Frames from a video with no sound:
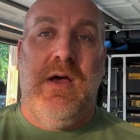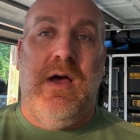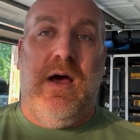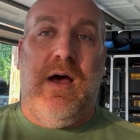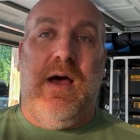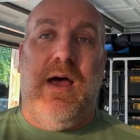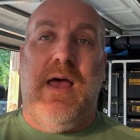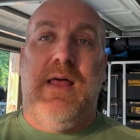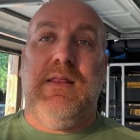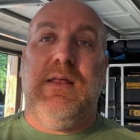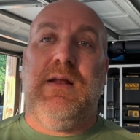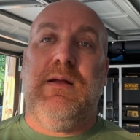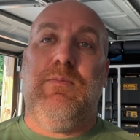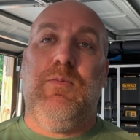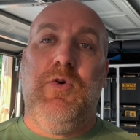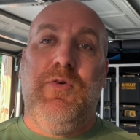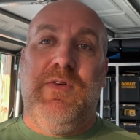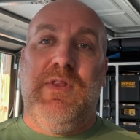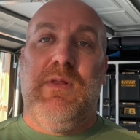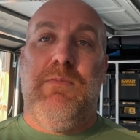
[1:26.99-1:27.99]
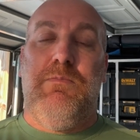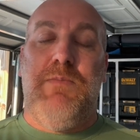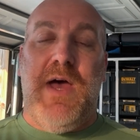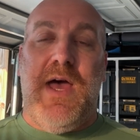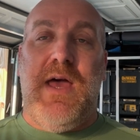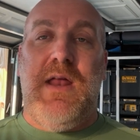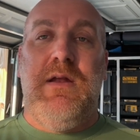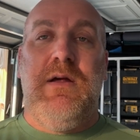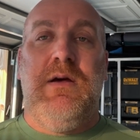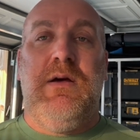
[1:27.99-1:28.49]
And then I'm moving the
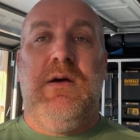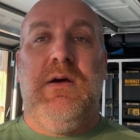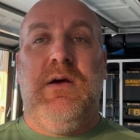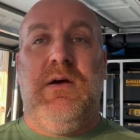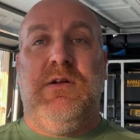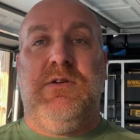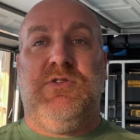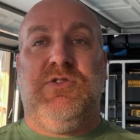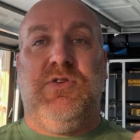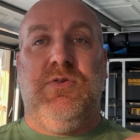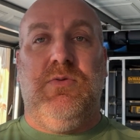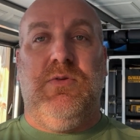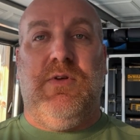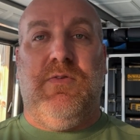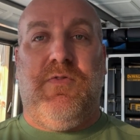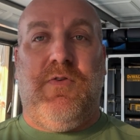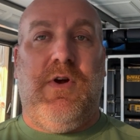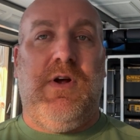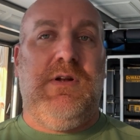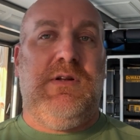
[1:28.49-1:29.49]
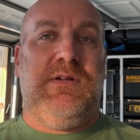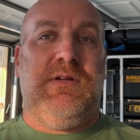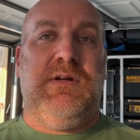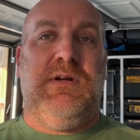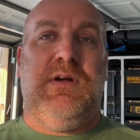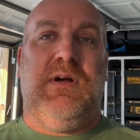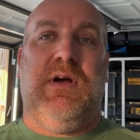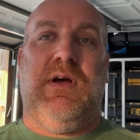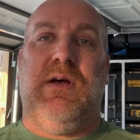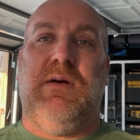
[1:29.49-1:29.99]
bed to the front,
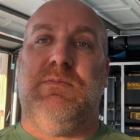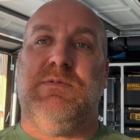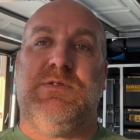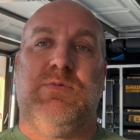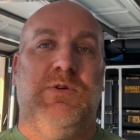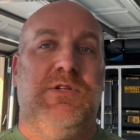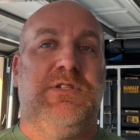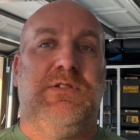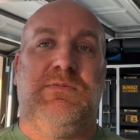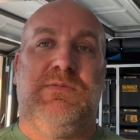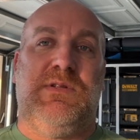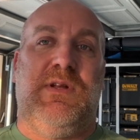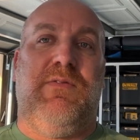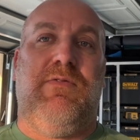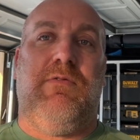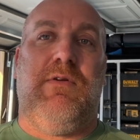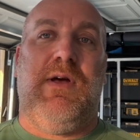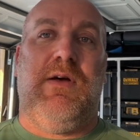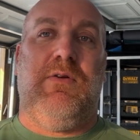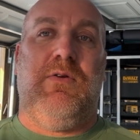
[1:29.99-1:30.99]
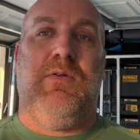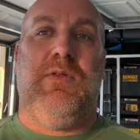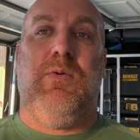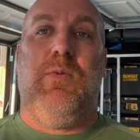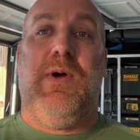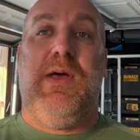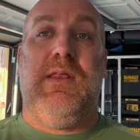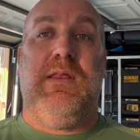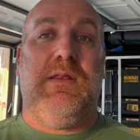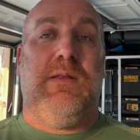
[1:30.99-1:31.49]
switching stuff around on the
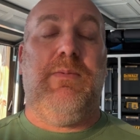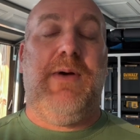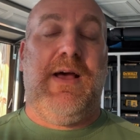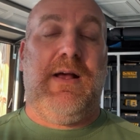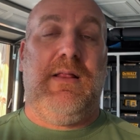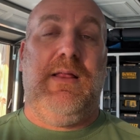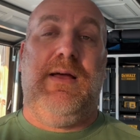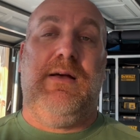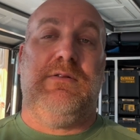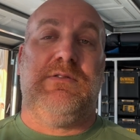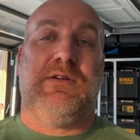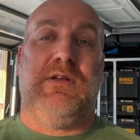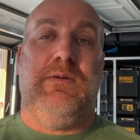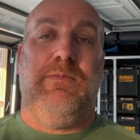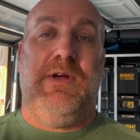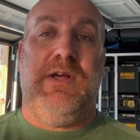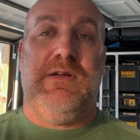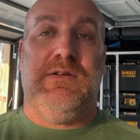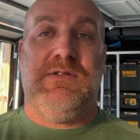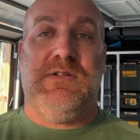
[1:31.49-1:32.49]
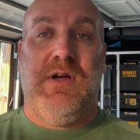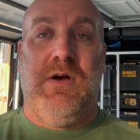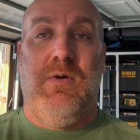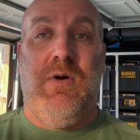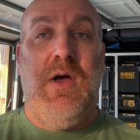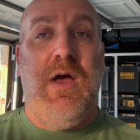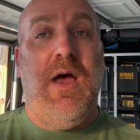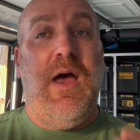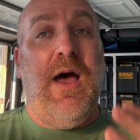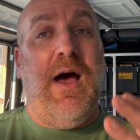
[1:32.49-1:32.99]
way that the back layout's gonna be. So
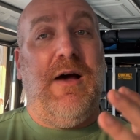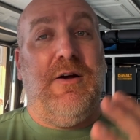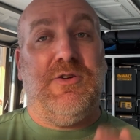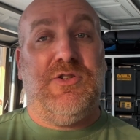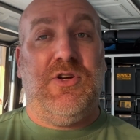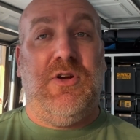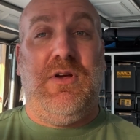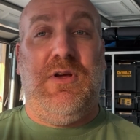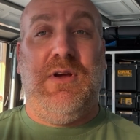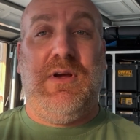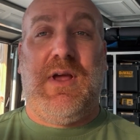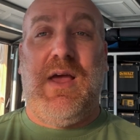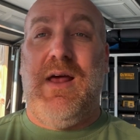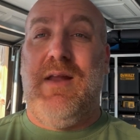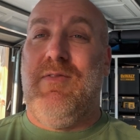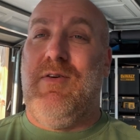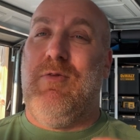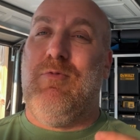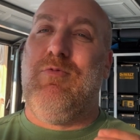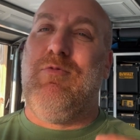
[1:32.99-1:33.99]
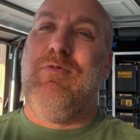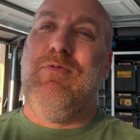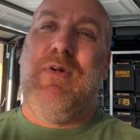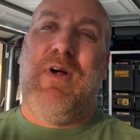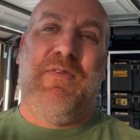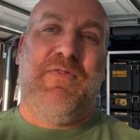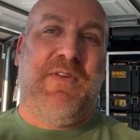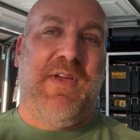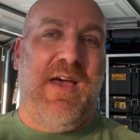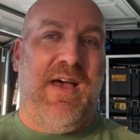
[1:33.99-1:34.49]
I'll show you kind of a
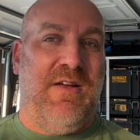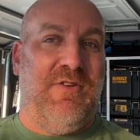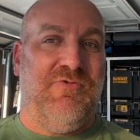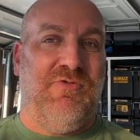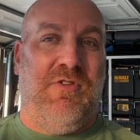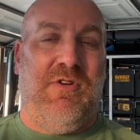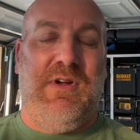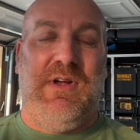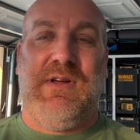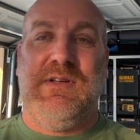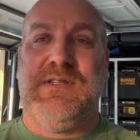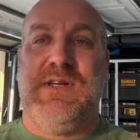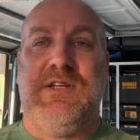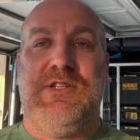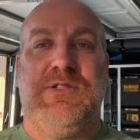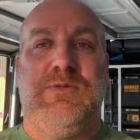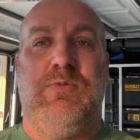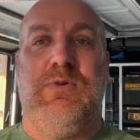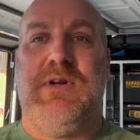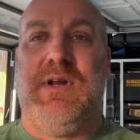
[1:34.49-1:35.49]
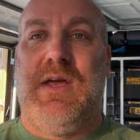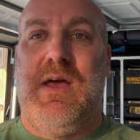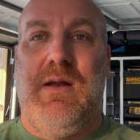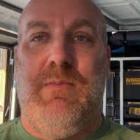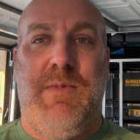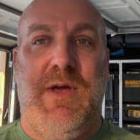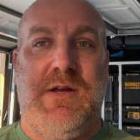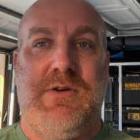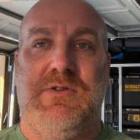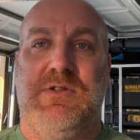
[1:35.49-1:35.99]
rough CAD drawing because I just wanted to kind
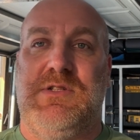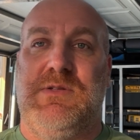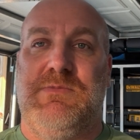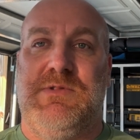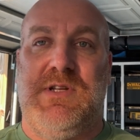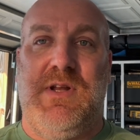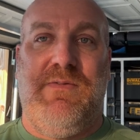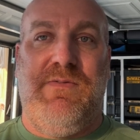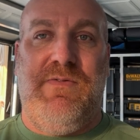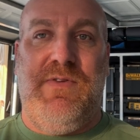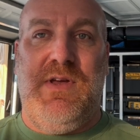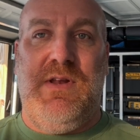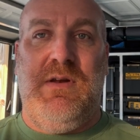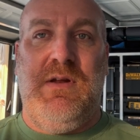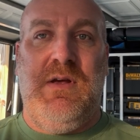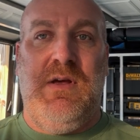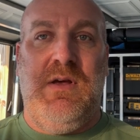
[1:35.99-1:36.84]
of make sure some stuff fit.